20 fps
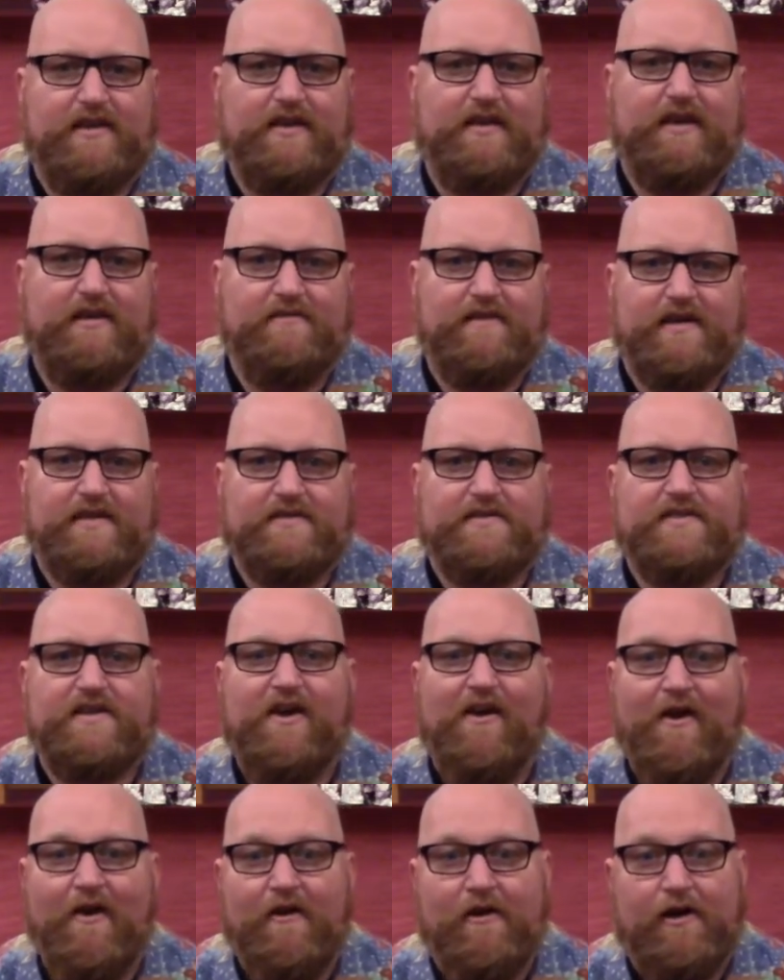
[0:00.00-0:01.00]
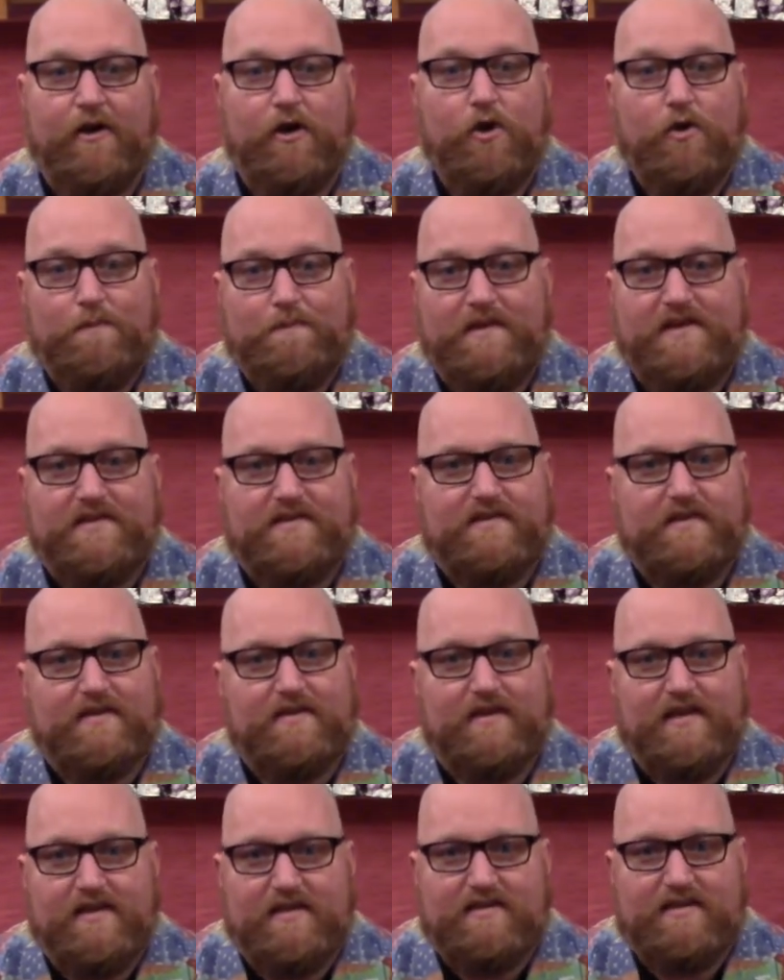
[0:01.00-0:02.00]
give us. Hope is
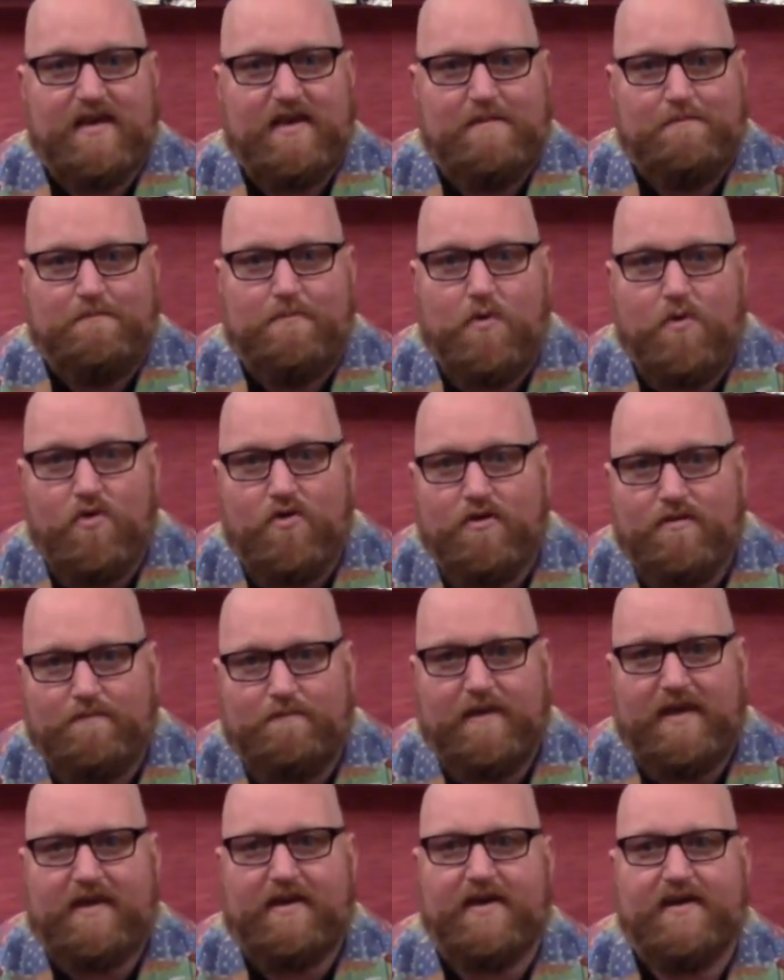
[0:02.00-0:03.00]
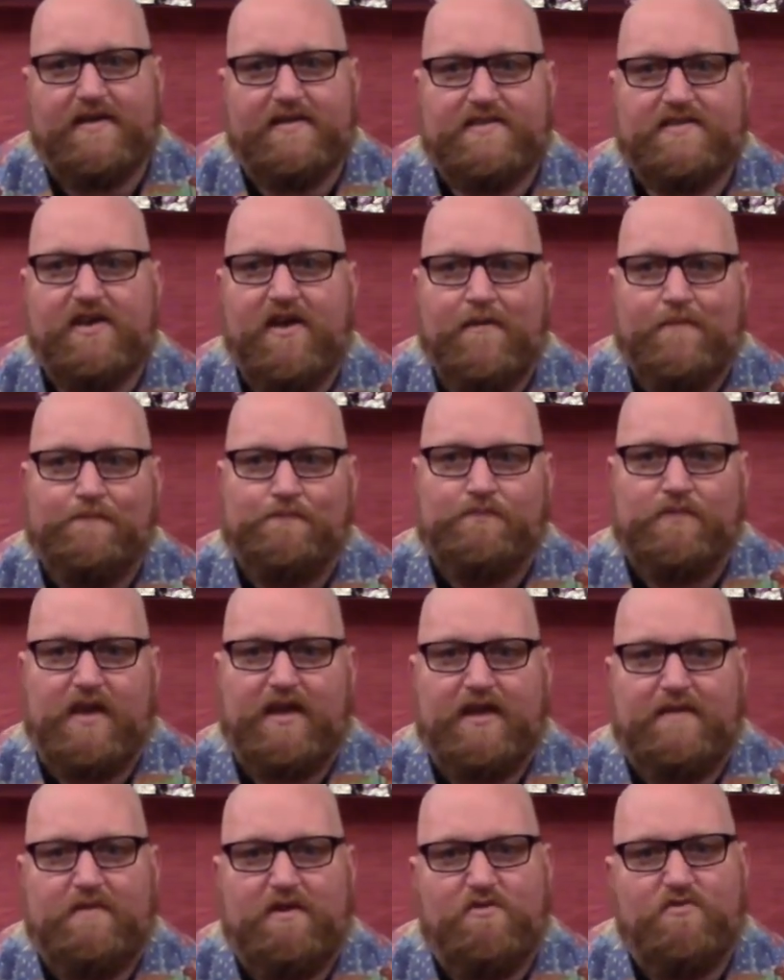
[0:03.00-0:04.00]
important because
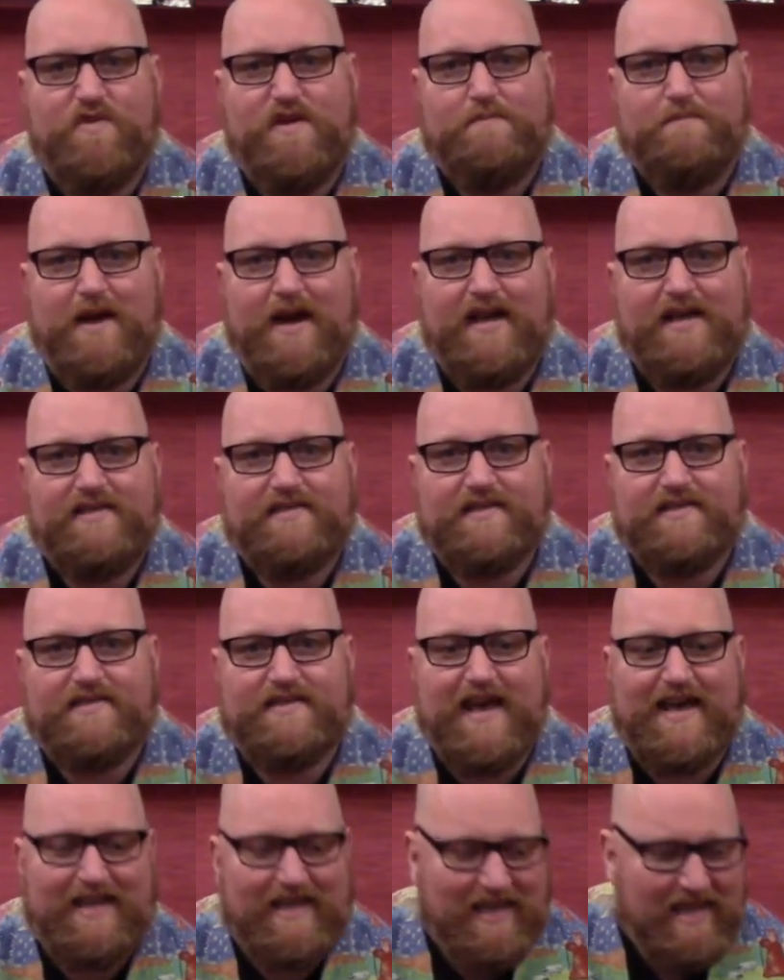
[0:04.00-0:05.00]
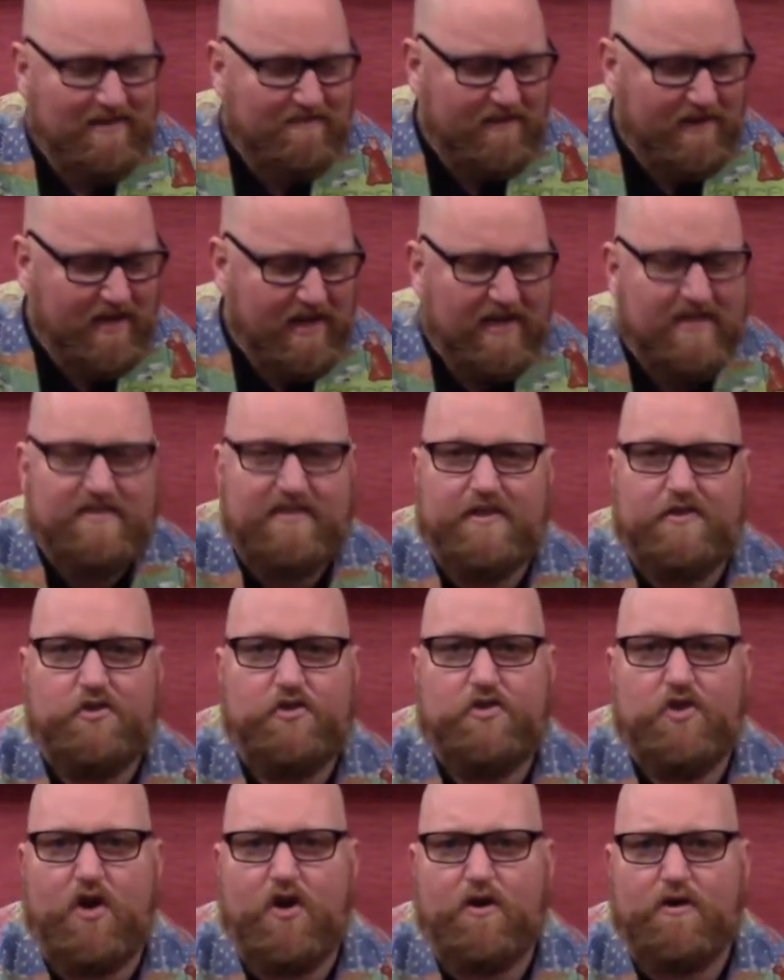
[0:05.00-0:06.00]
it reminds us that even in the
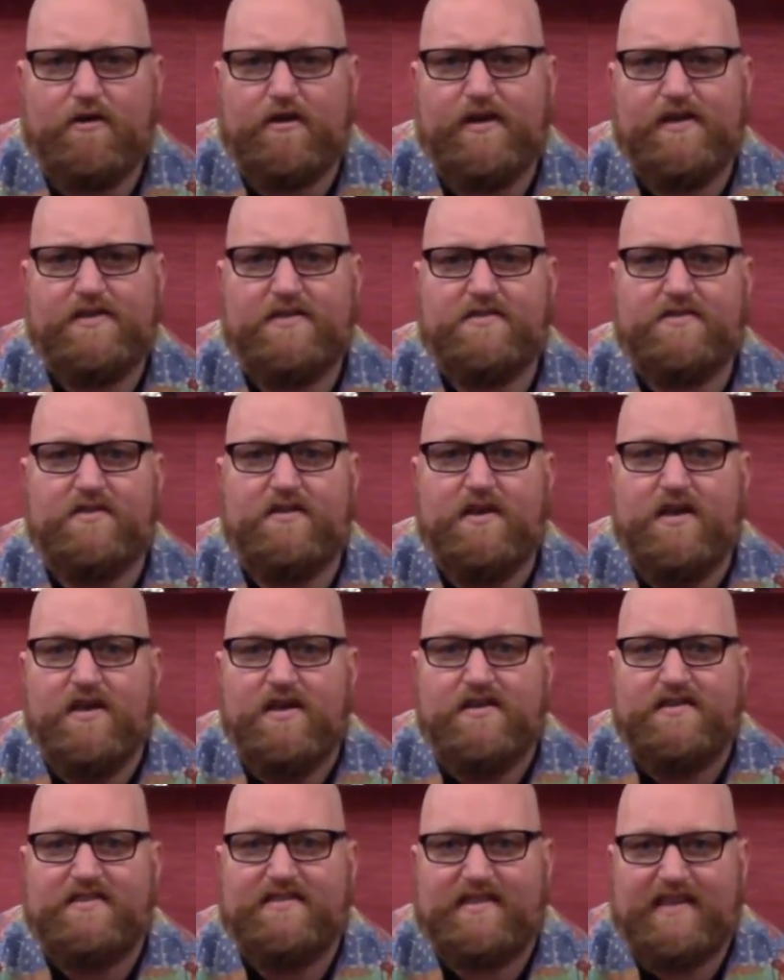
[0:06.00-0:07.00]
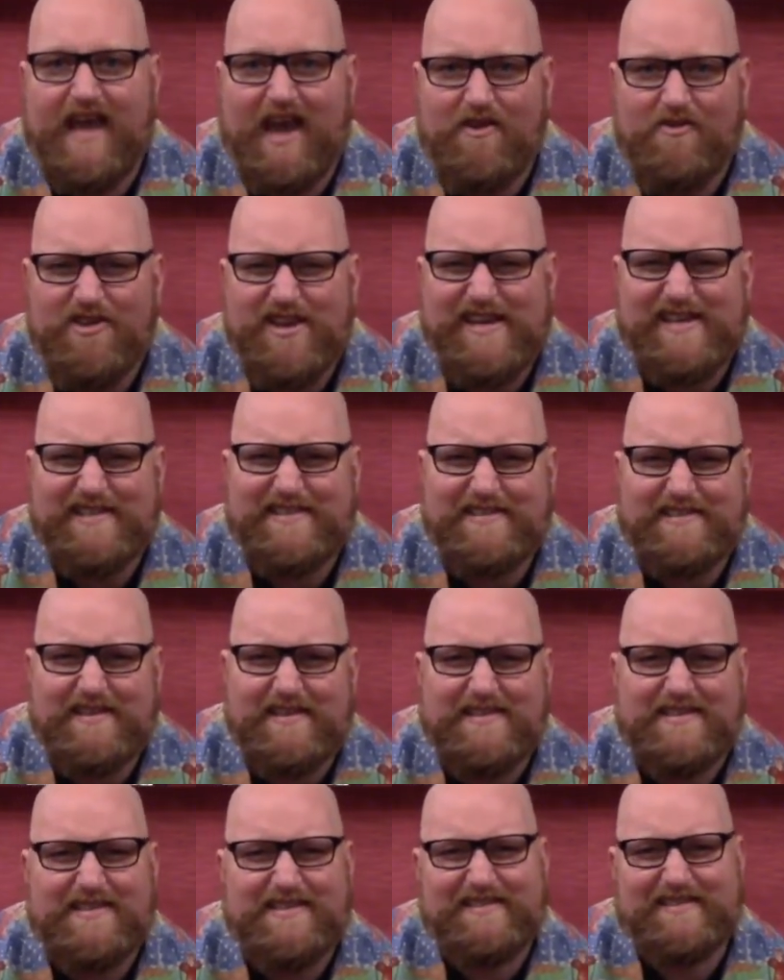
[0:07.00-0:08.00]
darkest,
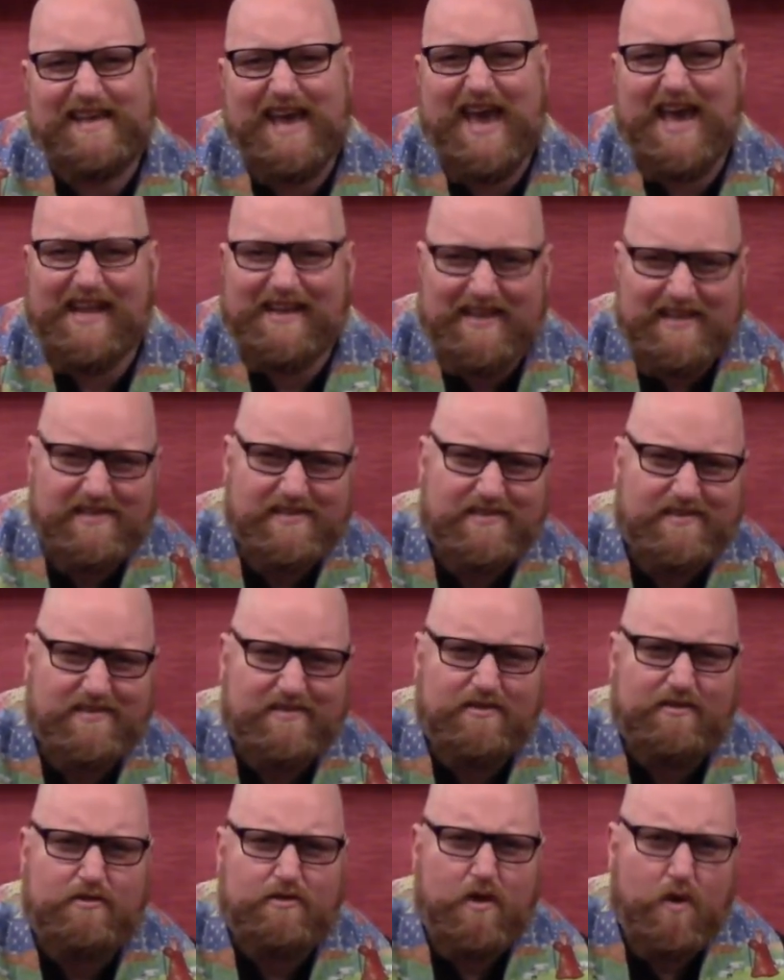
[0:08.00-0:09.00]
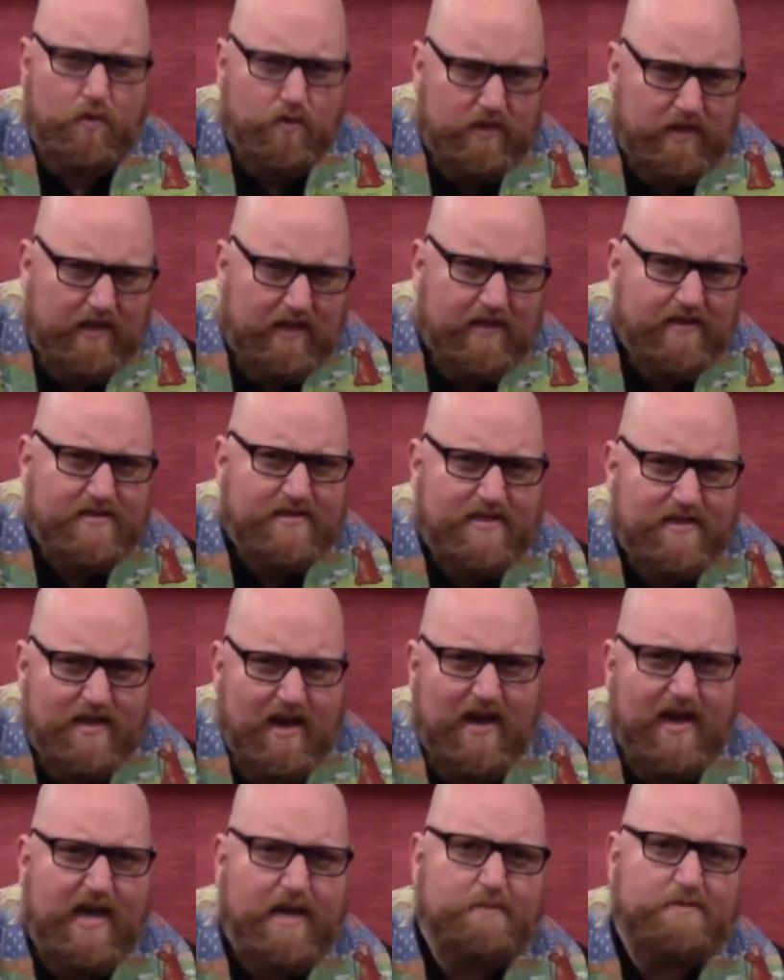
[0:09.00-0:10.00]
scariest, saddest, loneliest
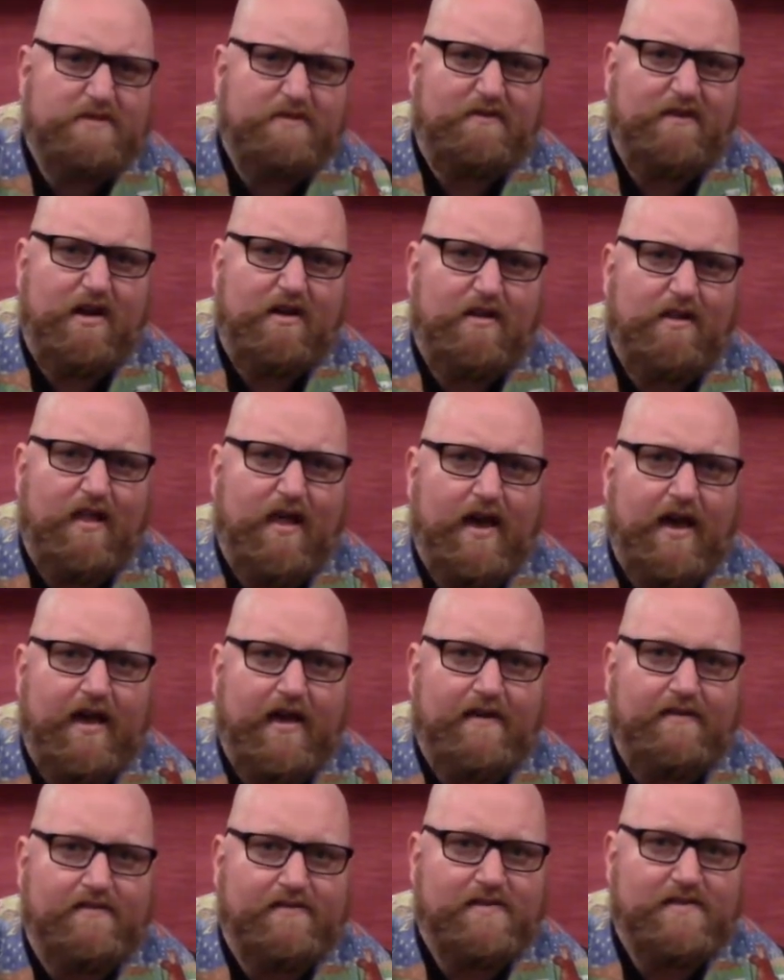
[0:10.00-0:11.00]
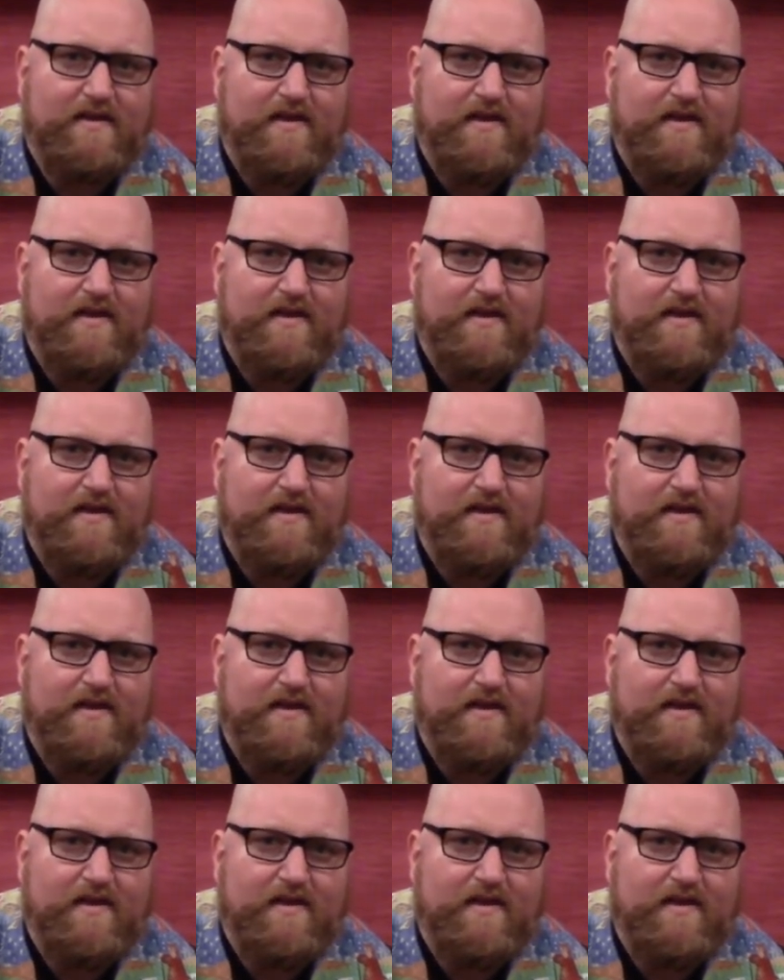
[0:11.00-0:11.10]
times of our lives,